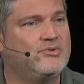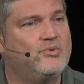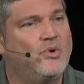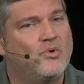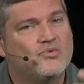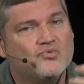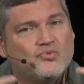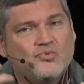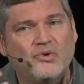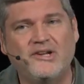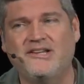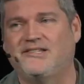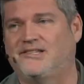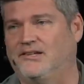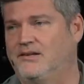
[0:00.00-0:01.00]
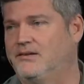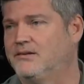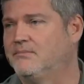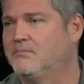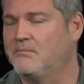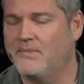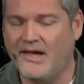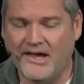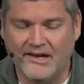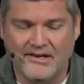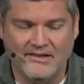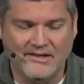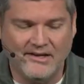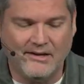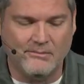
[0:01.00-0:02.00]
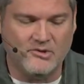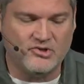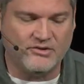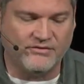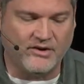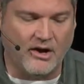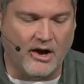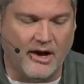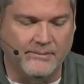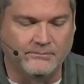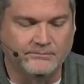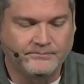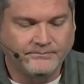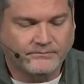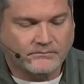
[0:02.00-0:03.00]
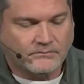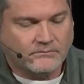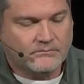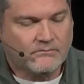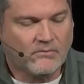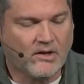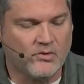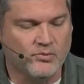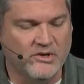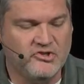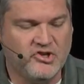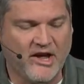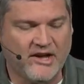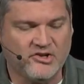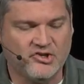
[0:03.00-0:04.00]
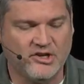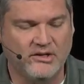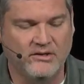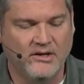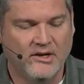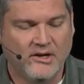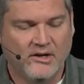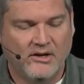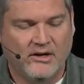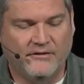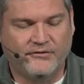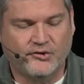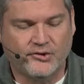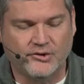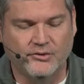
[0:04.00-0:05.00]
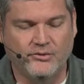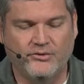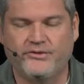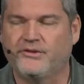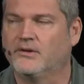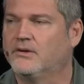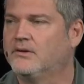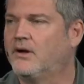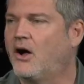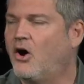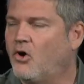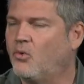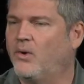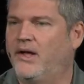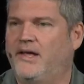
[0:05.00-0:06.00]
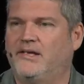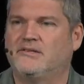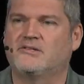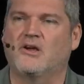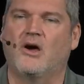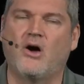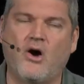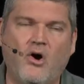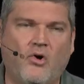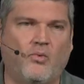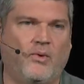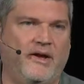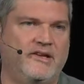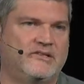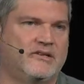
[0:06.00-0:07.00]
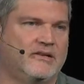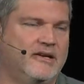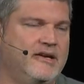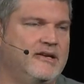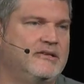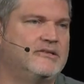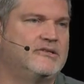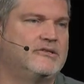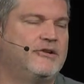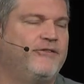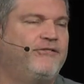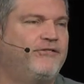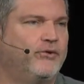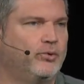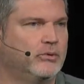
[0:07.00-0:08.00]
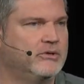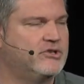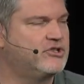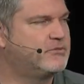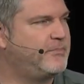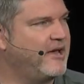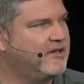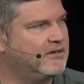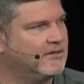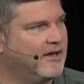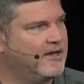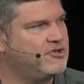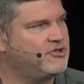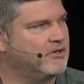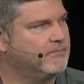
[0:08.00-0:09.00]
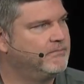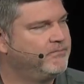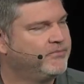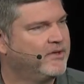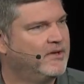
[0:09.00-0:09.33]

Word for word: to reason, made in the image of God. Rejection of truth always, always leads to foolish speculation.